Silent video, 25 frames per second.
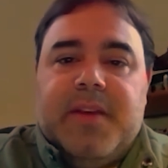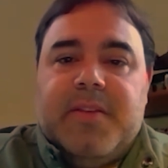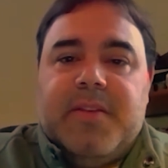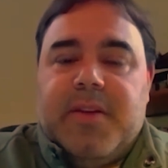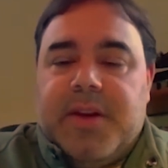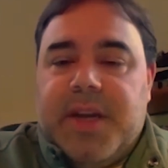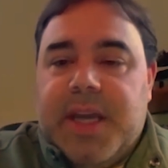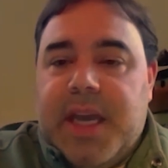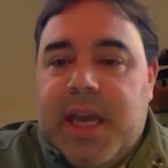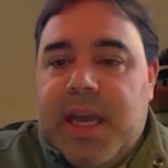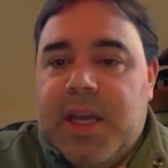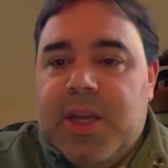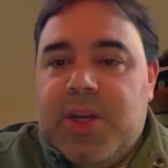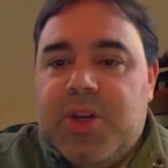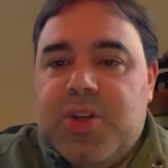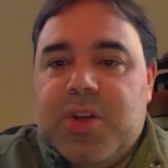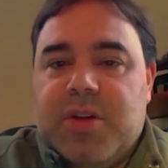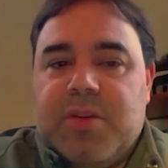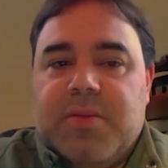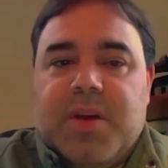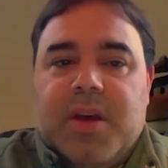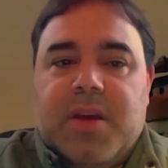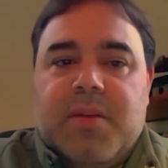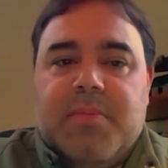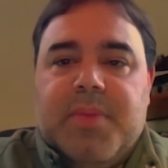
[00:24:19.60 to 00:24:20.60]
age
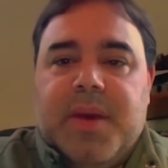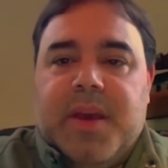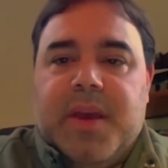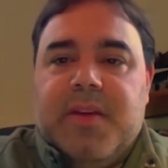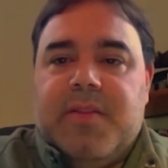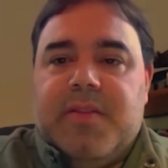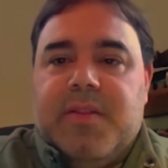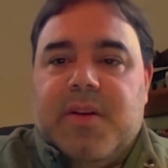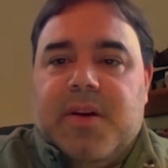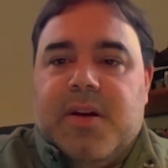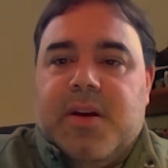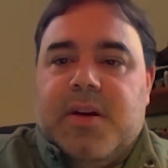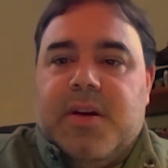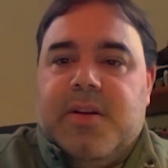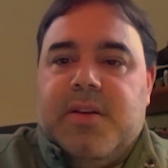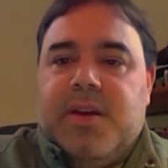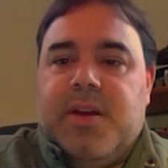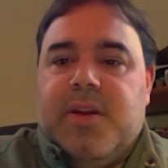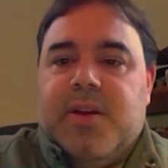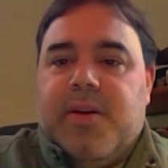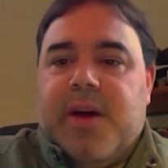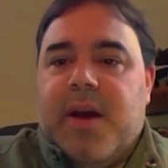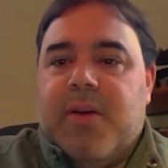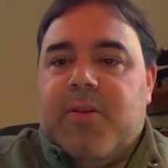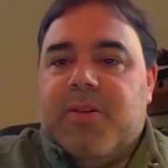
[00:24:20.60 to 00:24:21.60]
and based on,
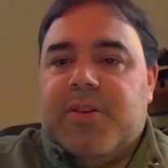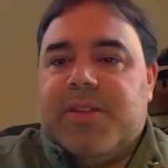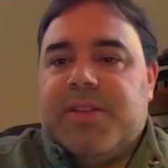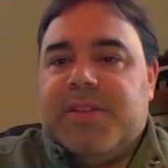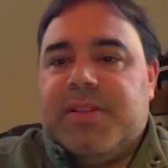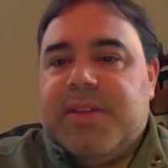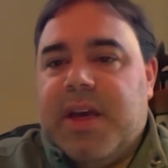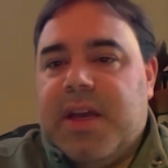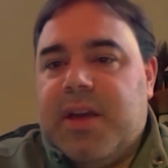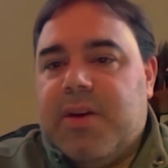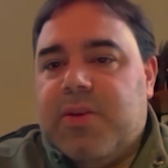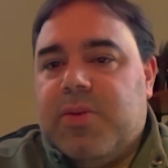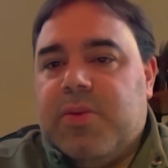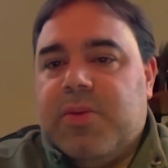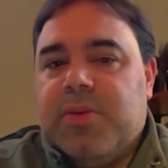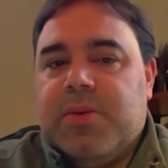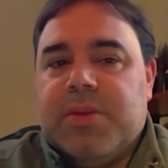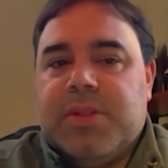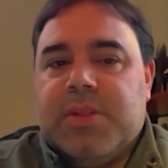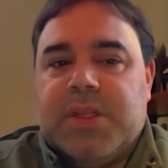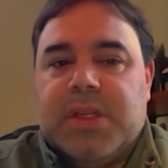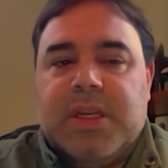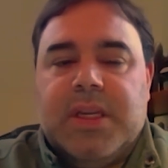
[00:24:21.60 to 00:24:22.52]
hours and cycles.